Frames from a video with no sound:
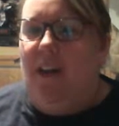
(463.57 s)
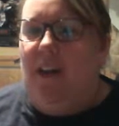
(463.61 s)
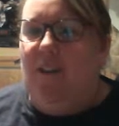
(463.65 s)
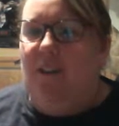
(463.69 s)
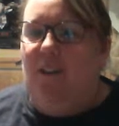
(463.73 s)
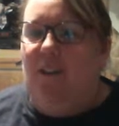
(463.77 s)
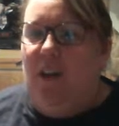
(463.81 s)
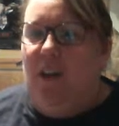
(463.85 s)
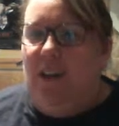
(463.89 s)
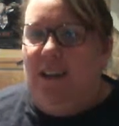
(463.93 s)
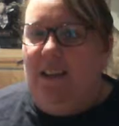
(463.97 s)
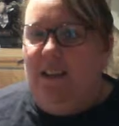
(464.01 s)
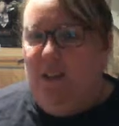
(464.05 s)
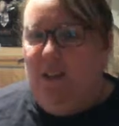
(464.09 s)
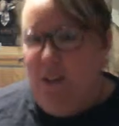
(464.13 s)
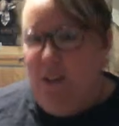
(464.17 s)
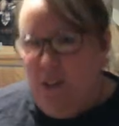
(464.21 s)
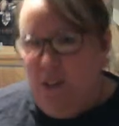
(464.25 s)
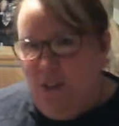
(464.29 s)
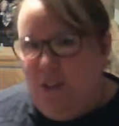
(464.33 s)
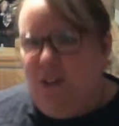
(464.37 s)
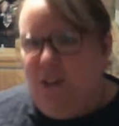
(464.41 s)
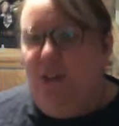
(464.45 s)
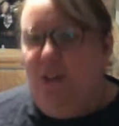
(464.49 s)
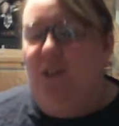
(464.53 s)
If you can do a
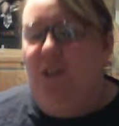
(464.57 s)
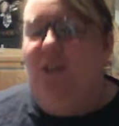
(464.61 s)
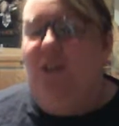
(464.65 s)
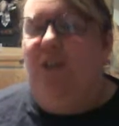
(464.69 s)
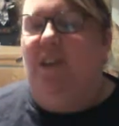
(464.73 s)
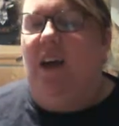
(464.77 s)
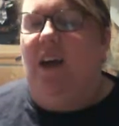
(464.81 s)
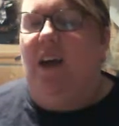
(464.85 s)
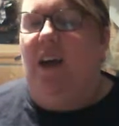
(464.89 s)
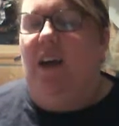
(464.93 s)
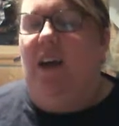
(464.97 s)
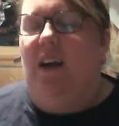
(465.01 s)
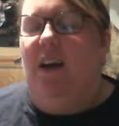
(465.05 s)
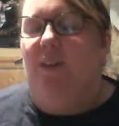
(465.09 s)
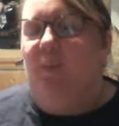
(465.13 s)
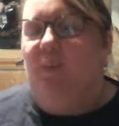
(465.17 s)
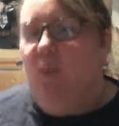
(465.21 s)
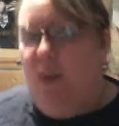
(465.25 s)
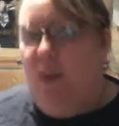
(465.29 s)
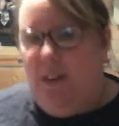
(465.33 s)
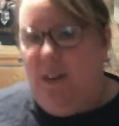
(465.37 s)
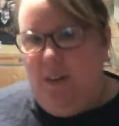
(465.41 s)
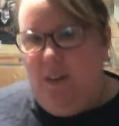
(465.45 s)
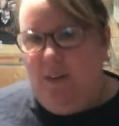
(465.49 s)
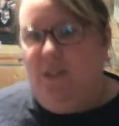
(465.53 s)
Doctor Who skirt,
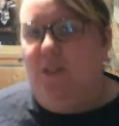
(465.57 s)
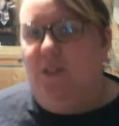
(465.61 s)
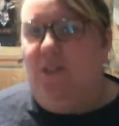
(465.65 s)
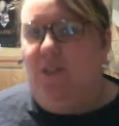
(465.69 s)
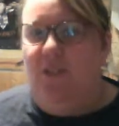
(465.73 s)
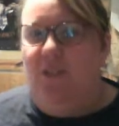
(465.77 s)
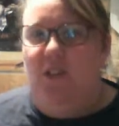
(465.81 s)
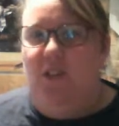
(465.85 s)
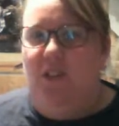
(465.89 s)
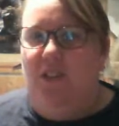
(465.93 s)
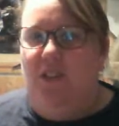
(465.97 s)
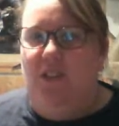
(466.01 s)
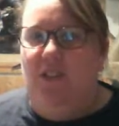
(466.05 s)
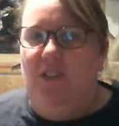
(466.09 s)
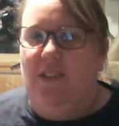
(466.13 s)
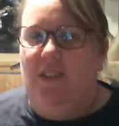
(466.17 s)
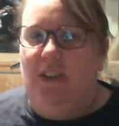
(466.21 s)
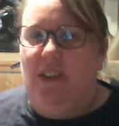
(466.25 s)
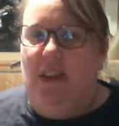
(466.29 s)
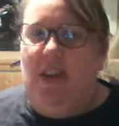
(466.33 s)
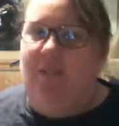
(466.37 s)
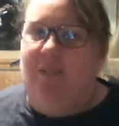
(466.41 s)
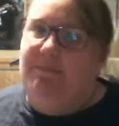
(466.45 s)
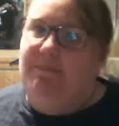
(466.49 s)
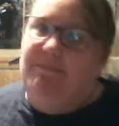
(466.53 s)
why not do a Doctor Who
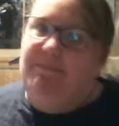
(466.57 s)
skirt?